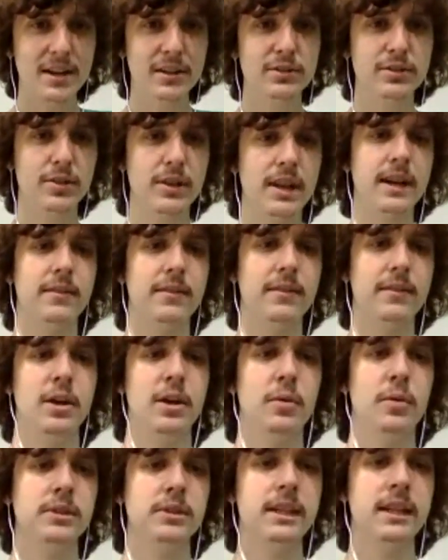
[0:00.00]
So yeah,
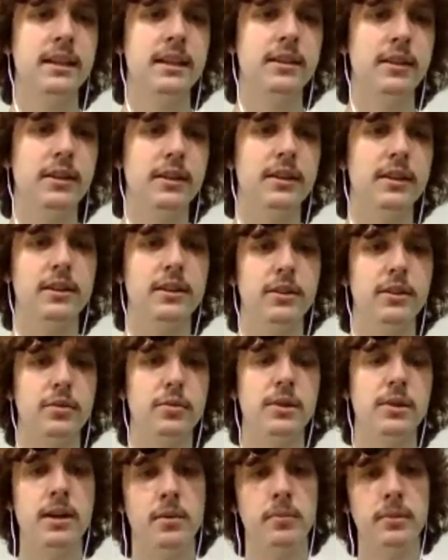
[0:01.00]
once again, the
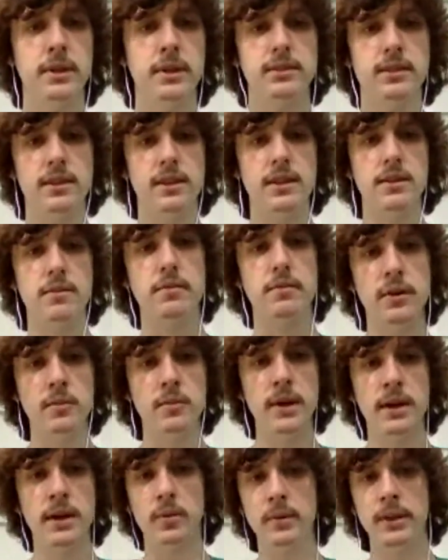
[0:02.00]
three elements, the
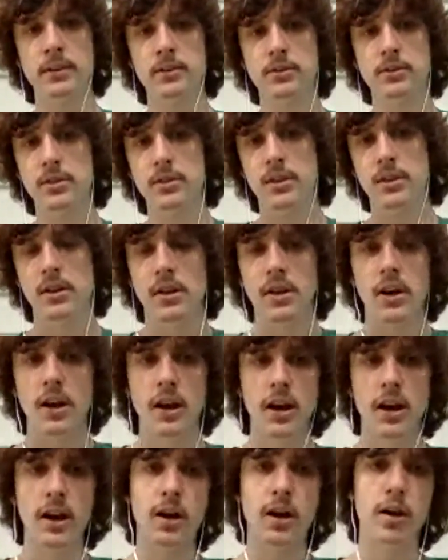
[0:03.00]
film elements
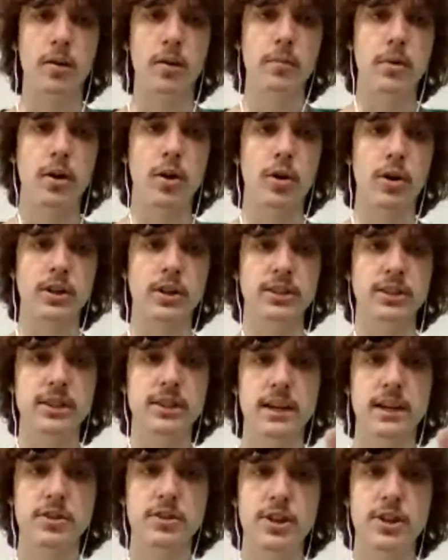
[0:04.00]
are
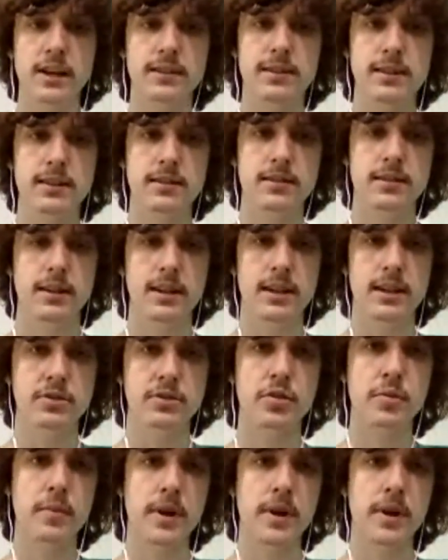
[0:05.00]
second chances is your